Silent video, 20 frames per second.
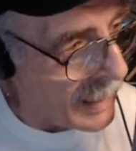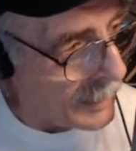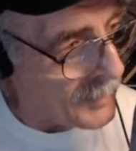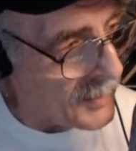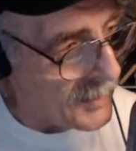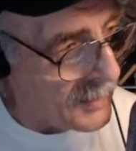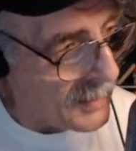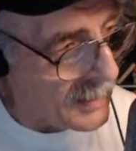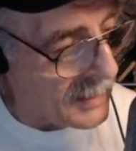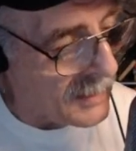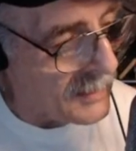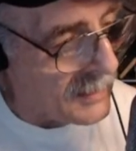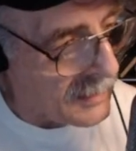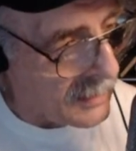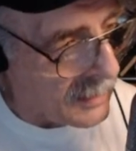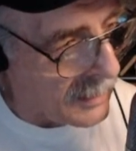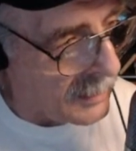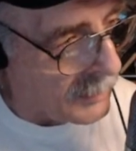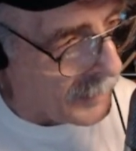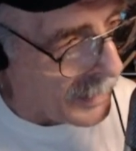disease
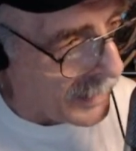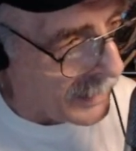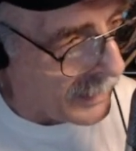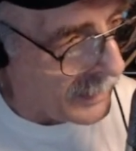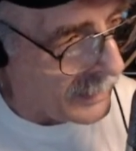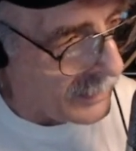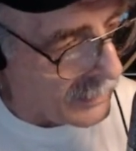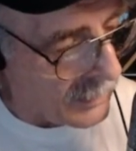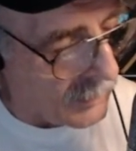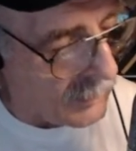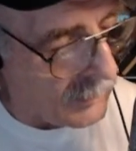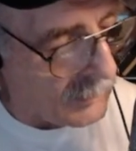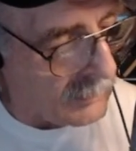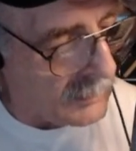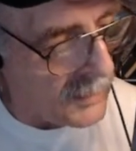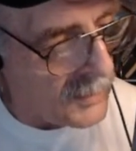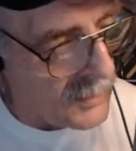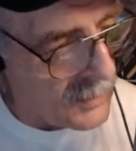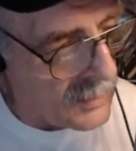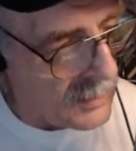back in the
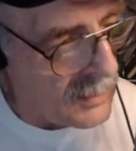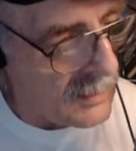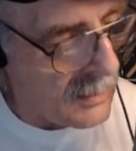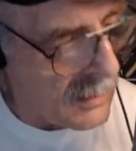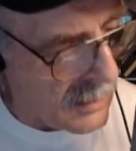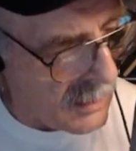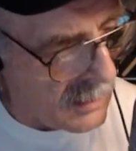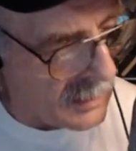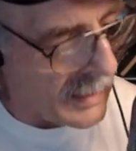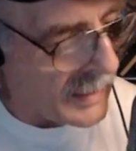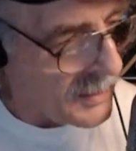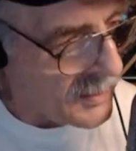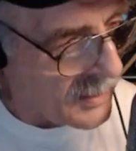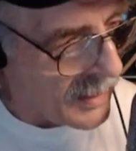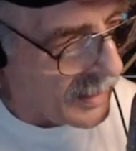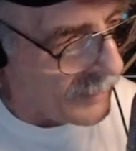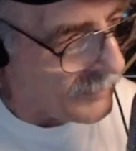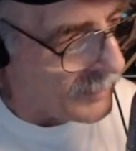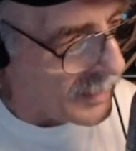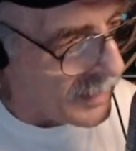late
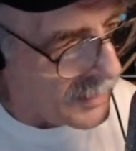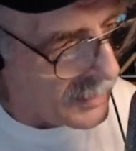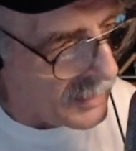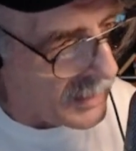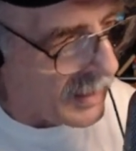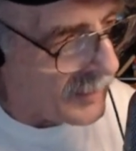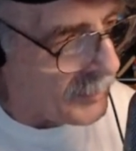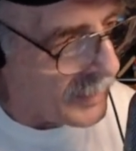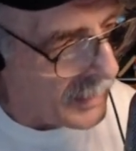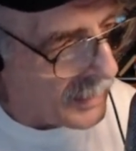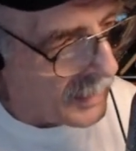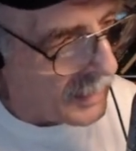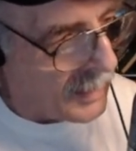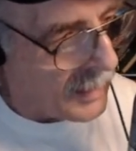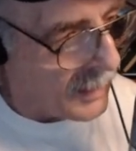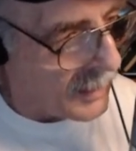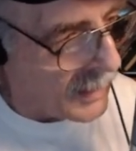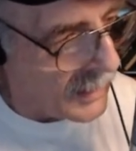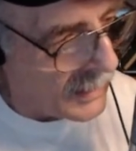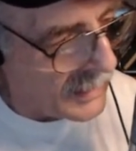70s. It